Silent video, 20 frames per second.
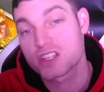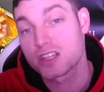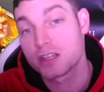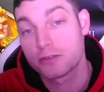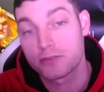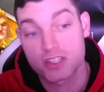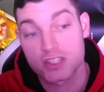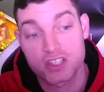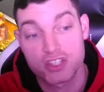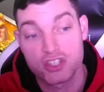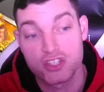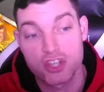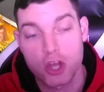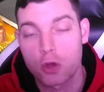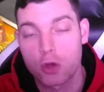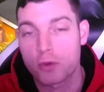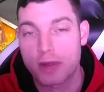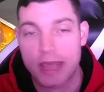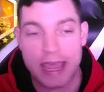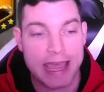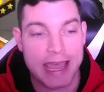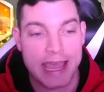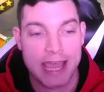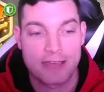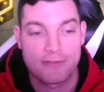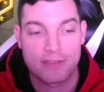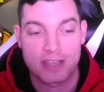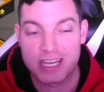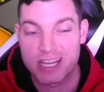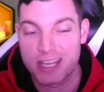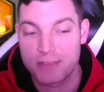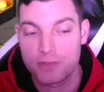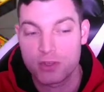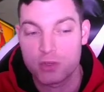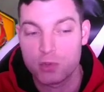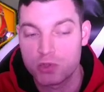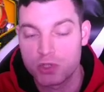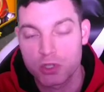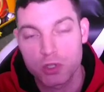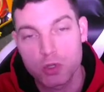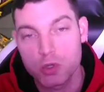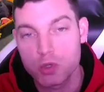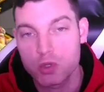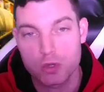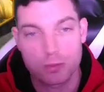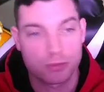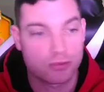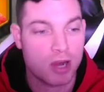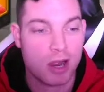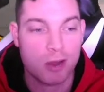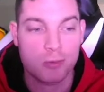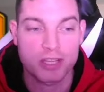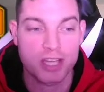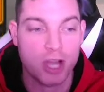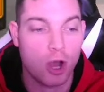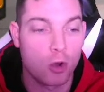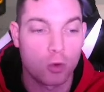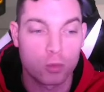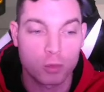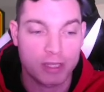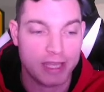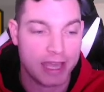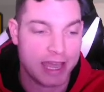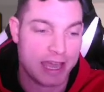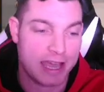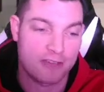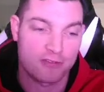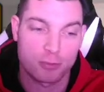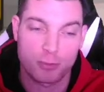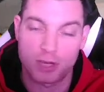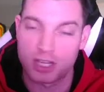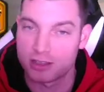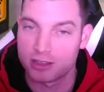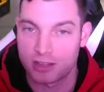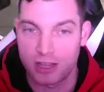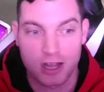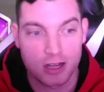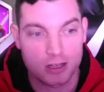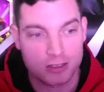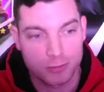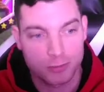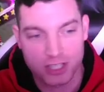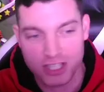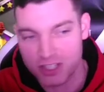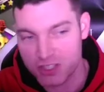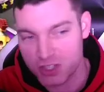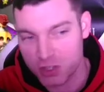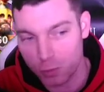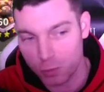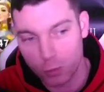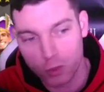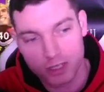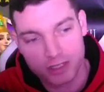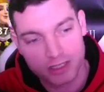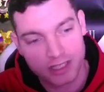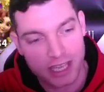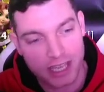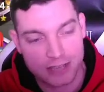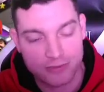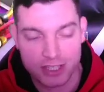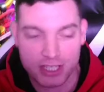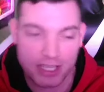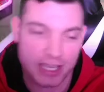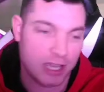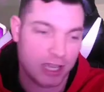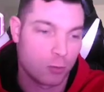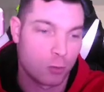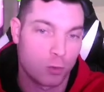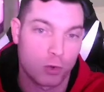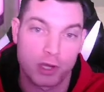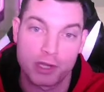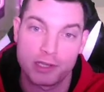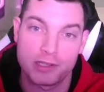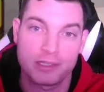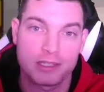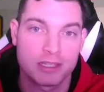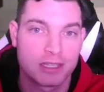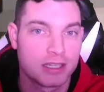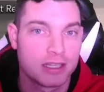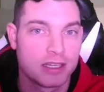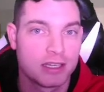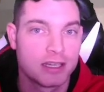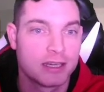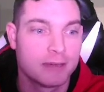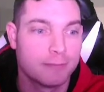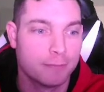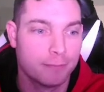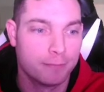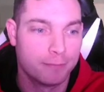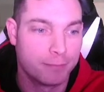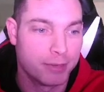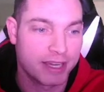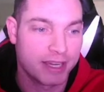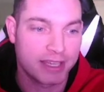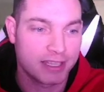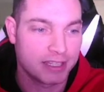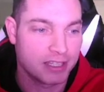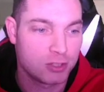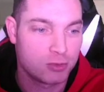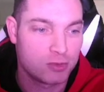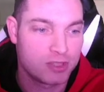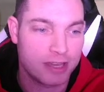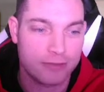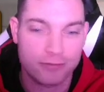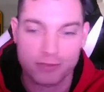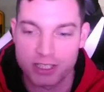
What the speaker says: of us don't have. And if you do, you probably only have them unlocked because you won KVK 1. But you definitely